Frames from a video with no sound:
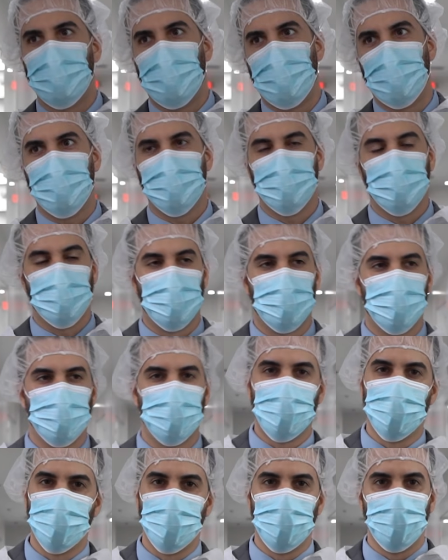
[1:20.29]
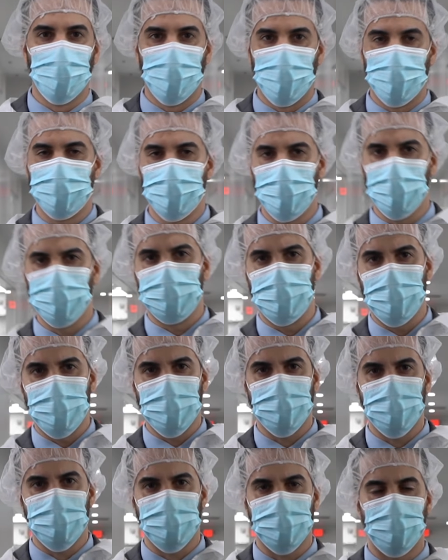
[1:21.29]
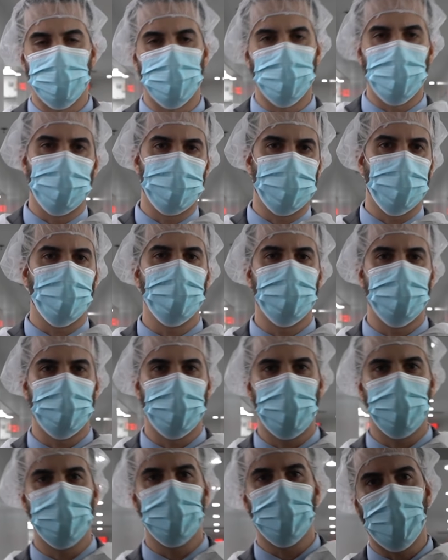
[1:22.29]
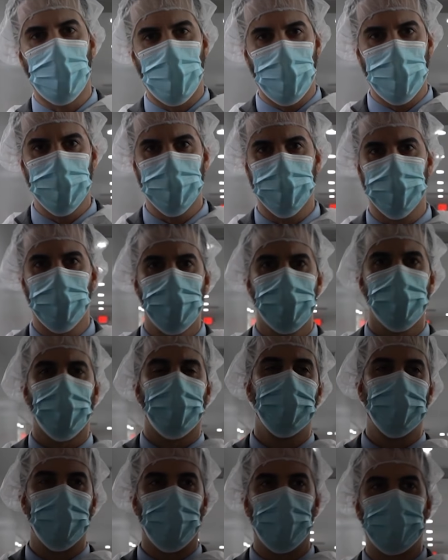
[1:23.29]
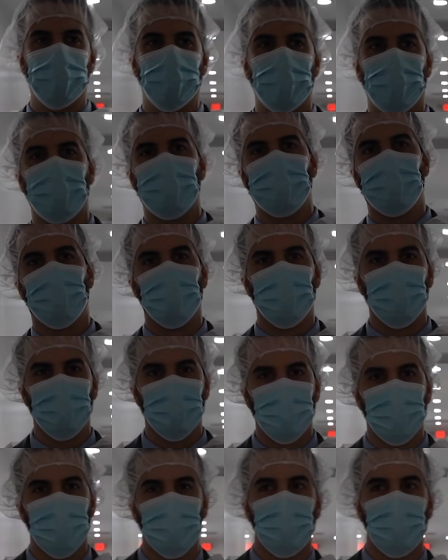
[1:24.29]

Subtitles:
And we would love your business, and we appreciate you guys jumping on board